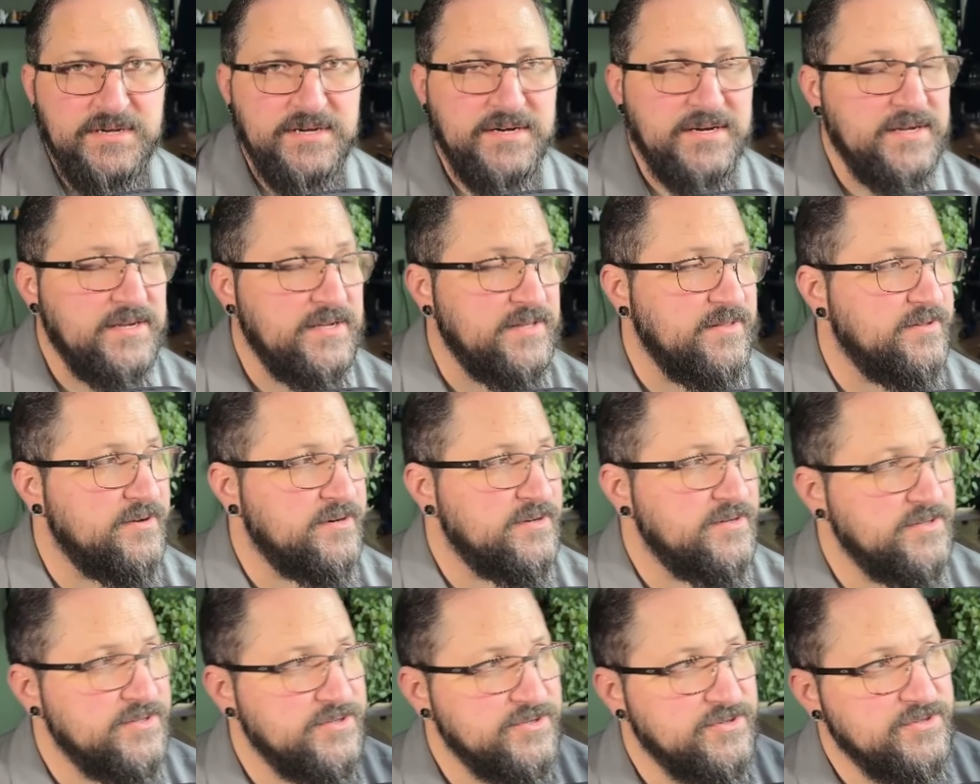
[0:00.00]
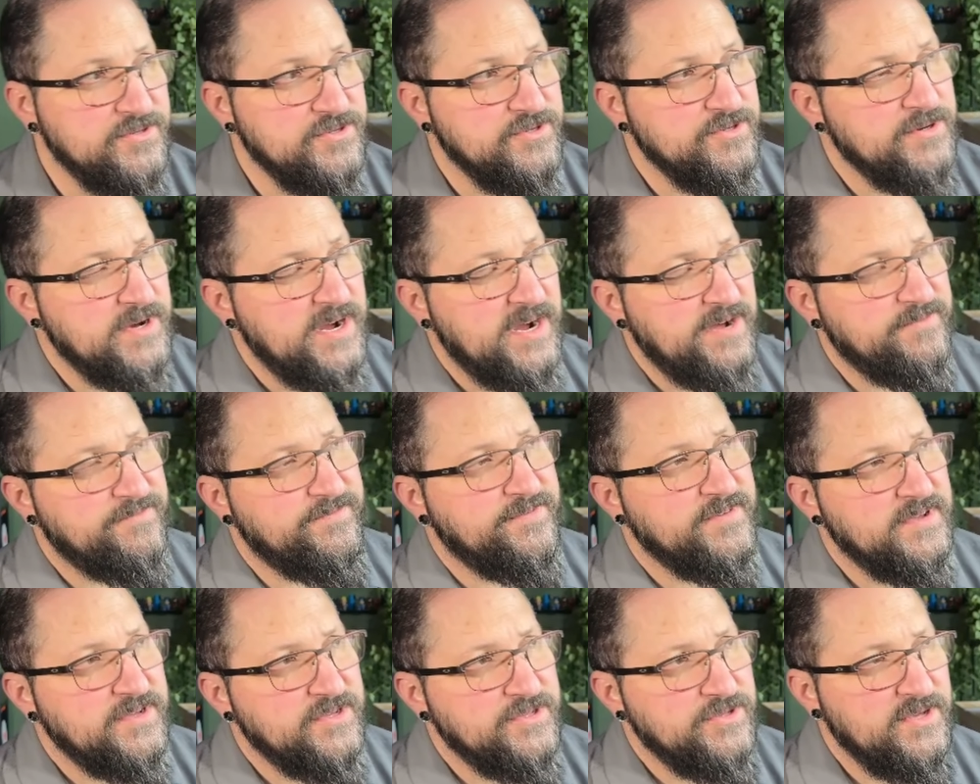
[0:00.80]
in there. And you have
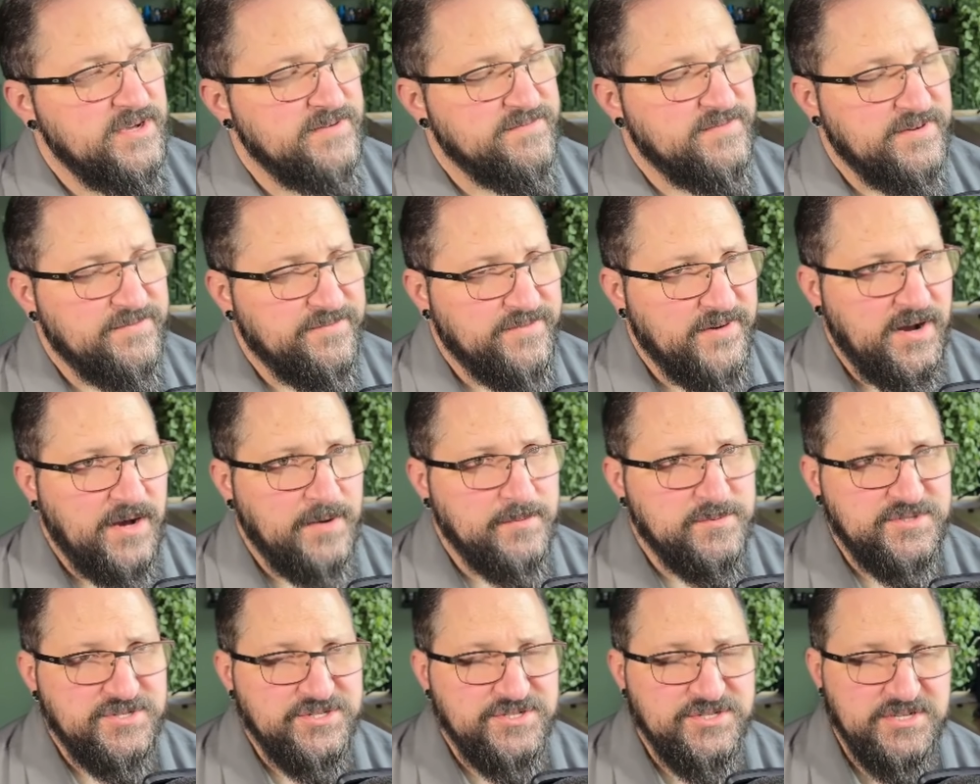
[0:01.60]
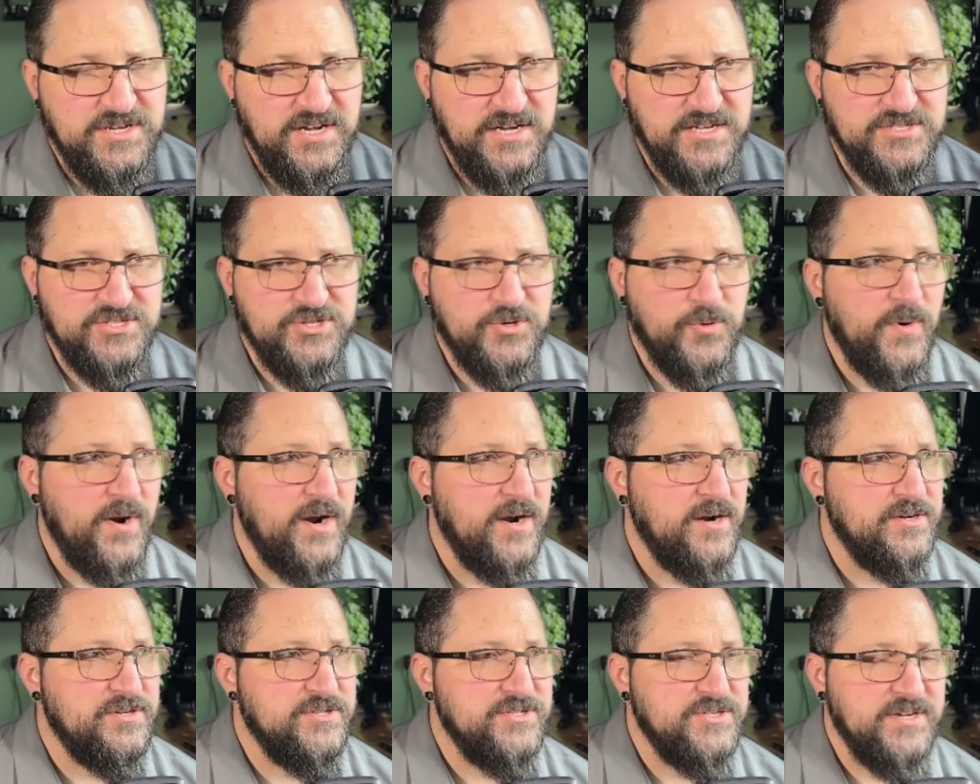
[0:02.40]
different options. You got
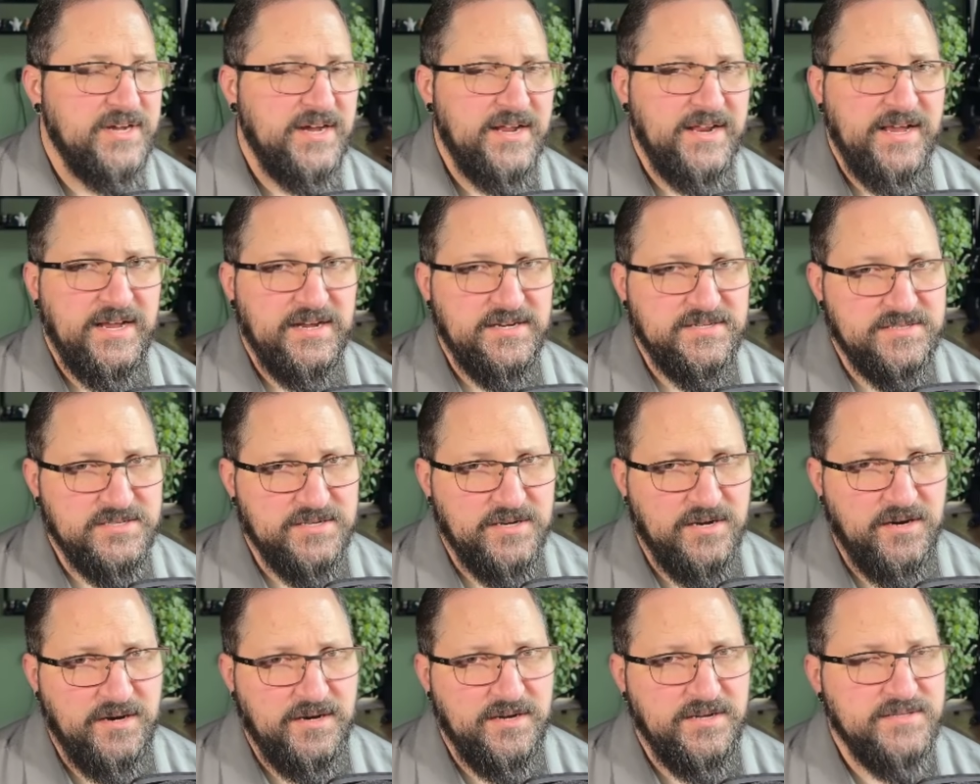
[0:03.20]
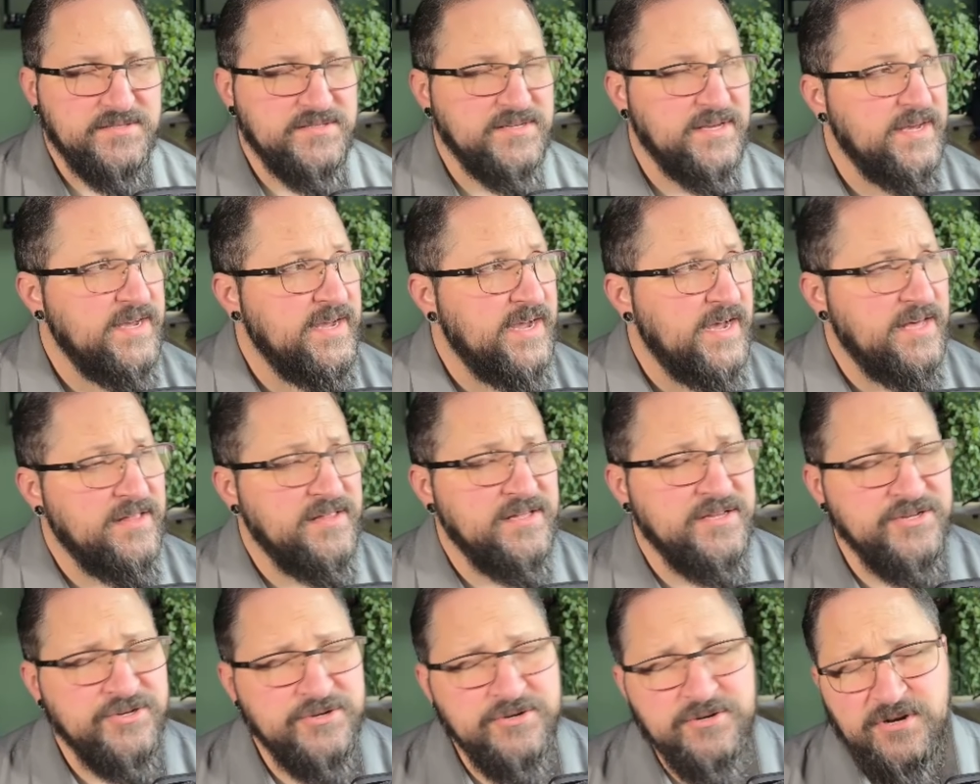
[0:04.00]
squares, you got hexagons, and
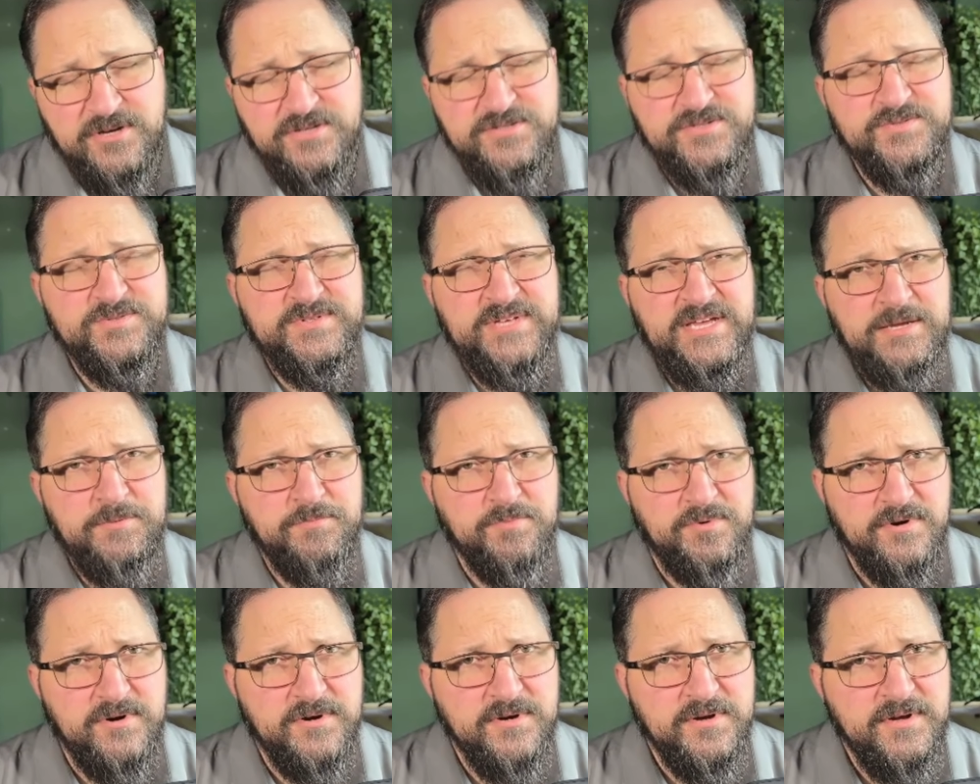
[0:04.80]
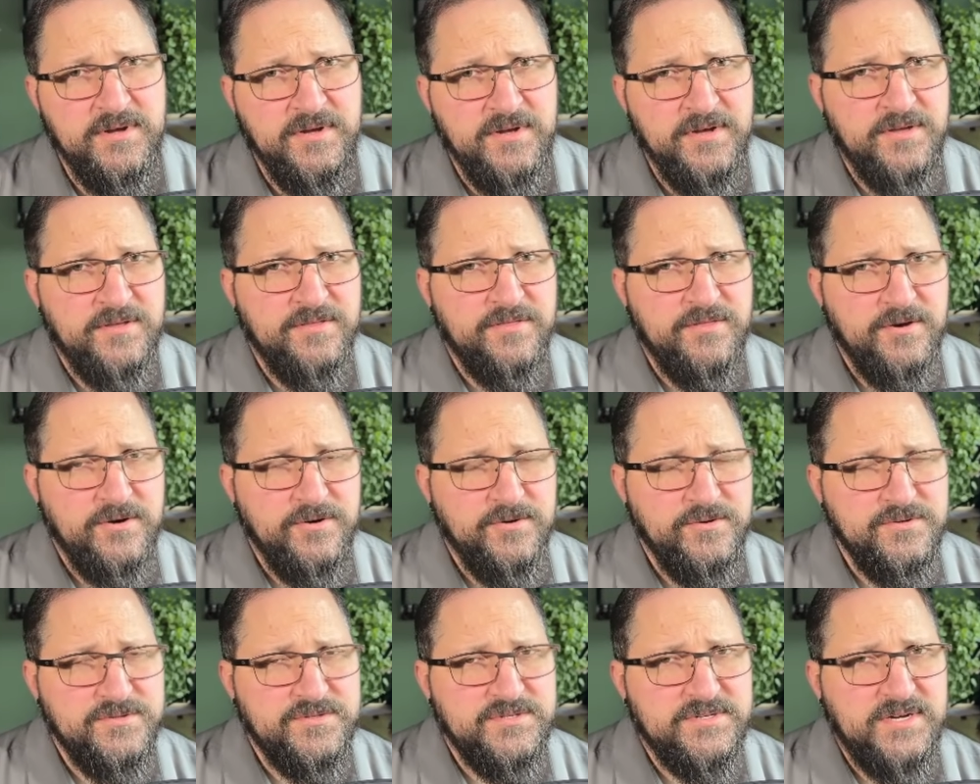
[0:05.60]
then you can also taper
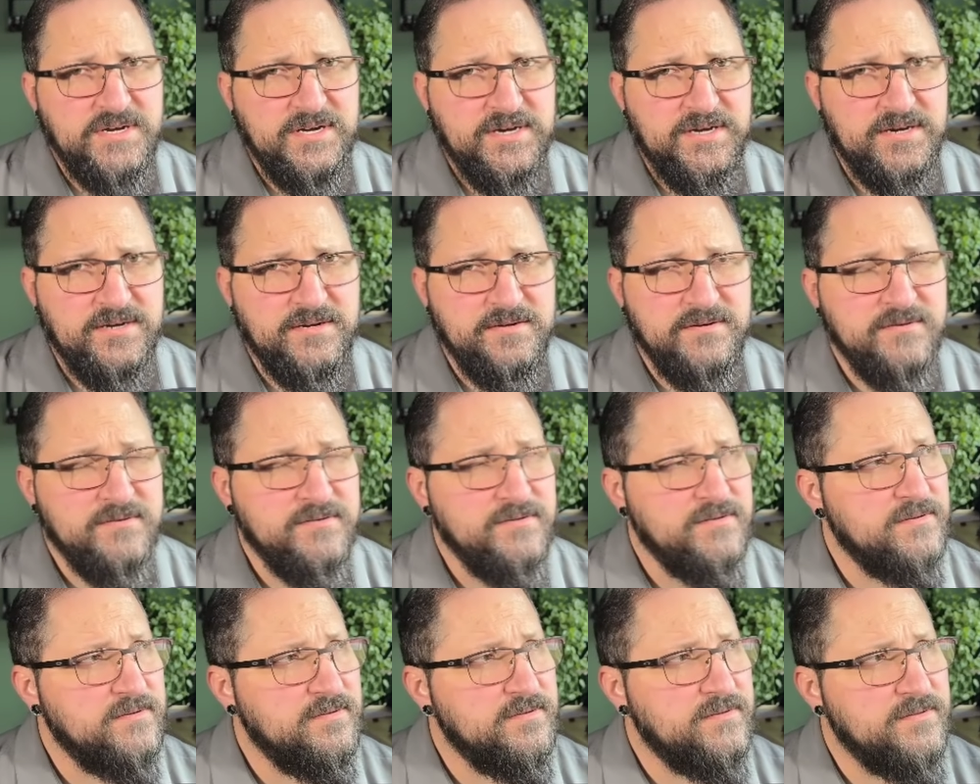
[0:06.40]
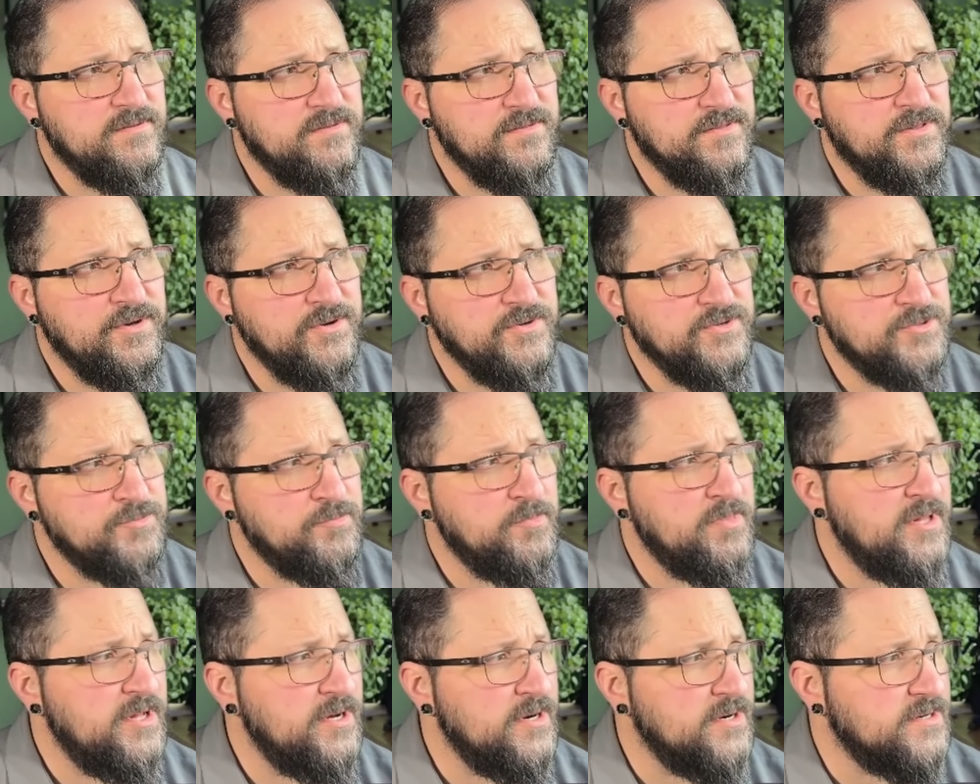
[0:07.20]
those
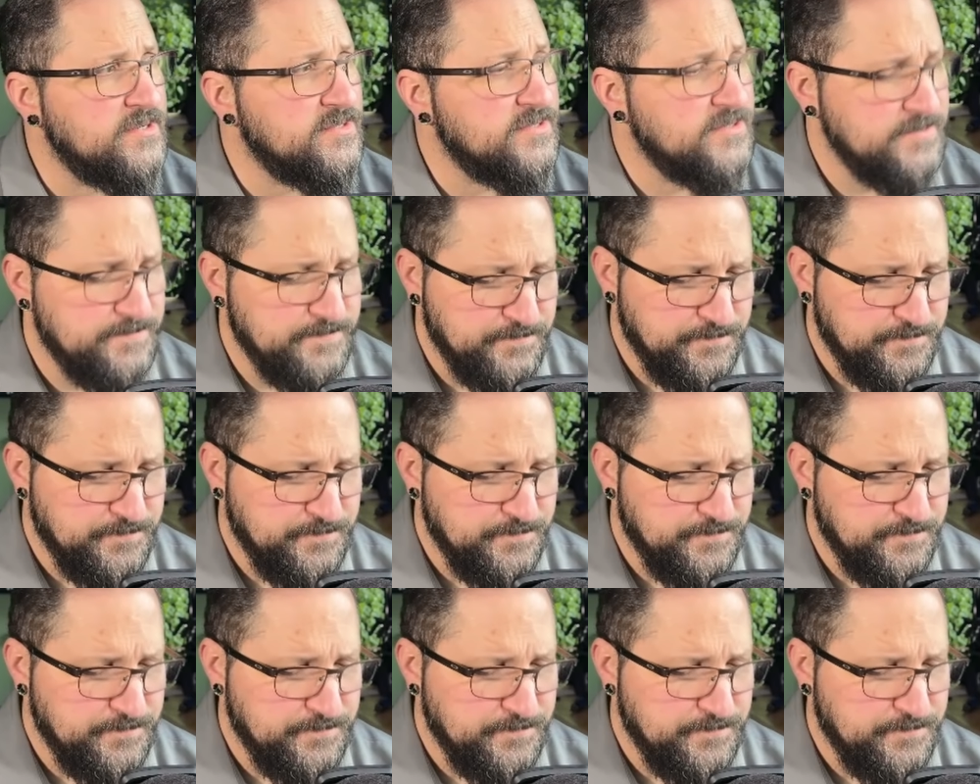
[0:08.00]
plugs.